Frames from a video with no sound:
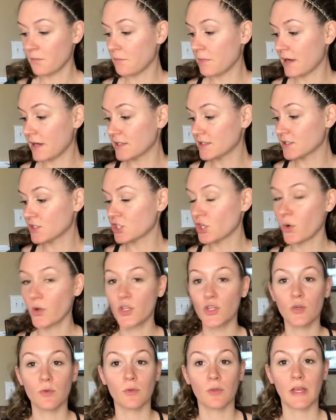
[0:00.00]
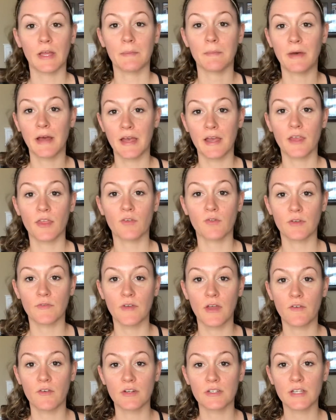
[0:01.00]
by showing you like my 3
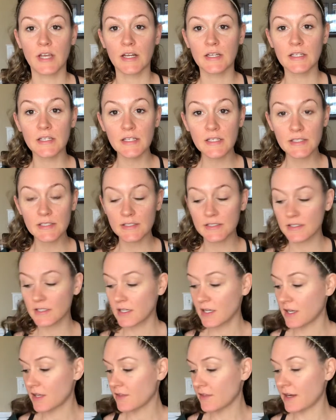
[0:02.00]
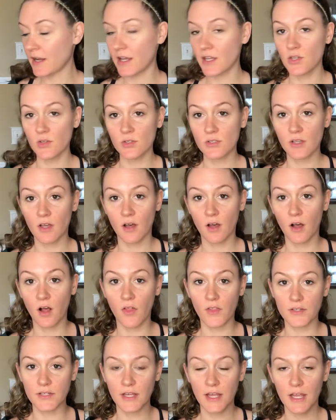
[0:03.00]
favorite techniques that I use all
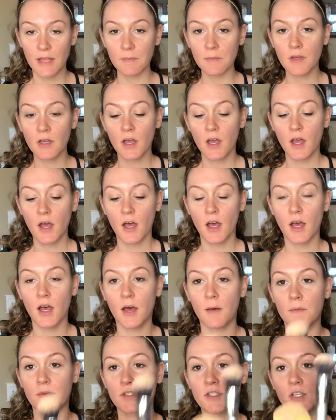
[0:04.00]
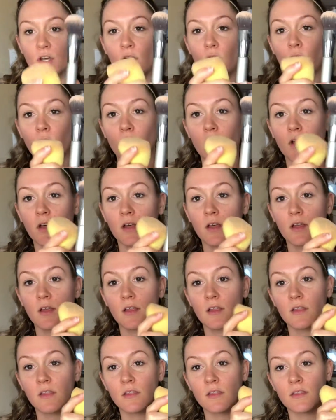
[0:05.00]
the time. So
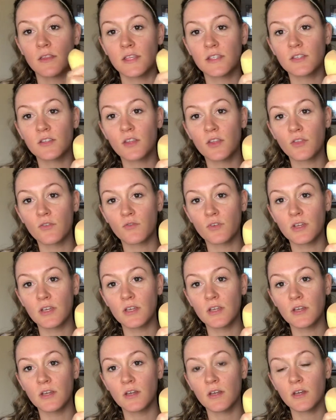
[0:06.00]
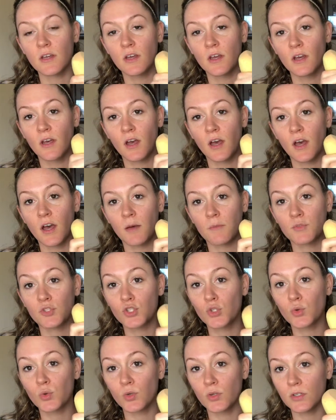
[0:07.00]
these are the 3
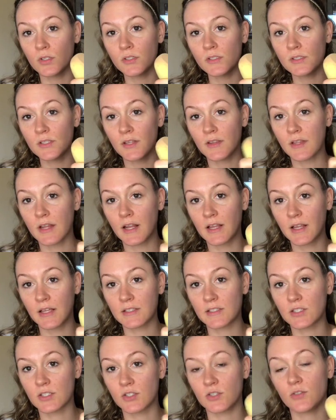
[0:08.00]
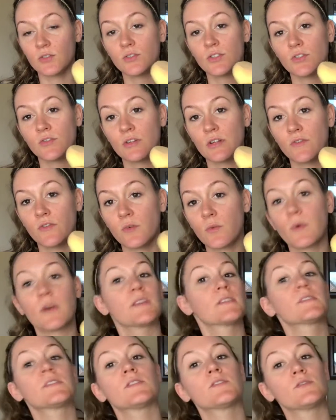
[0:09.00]
tools that I like to use, 3 different
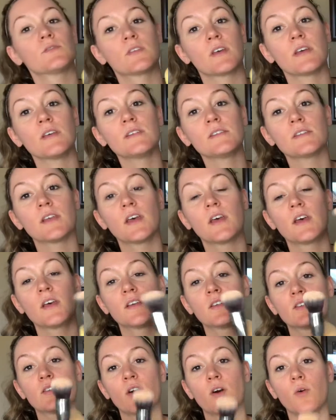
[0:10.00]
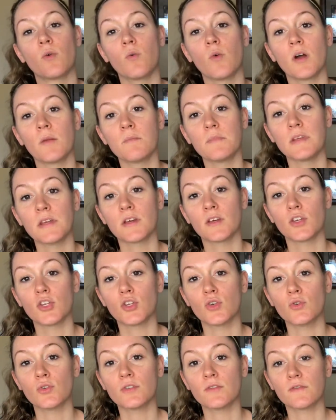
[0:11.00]
ways to do this. So one being a
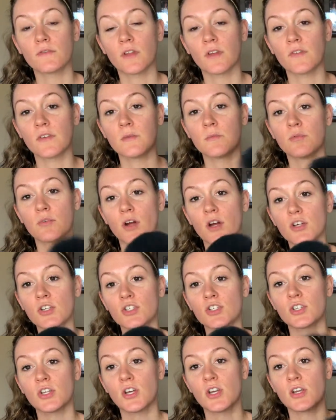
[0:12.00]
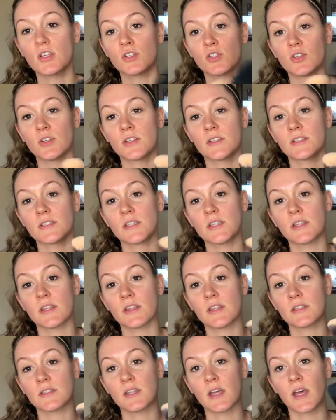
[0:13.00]
huge fluffy brush, so you can see
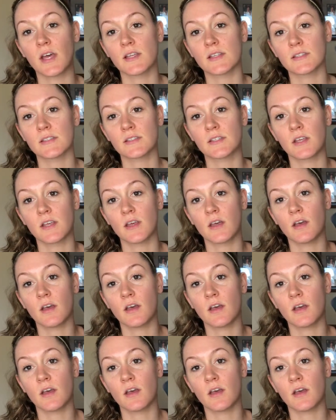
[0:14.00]
that this has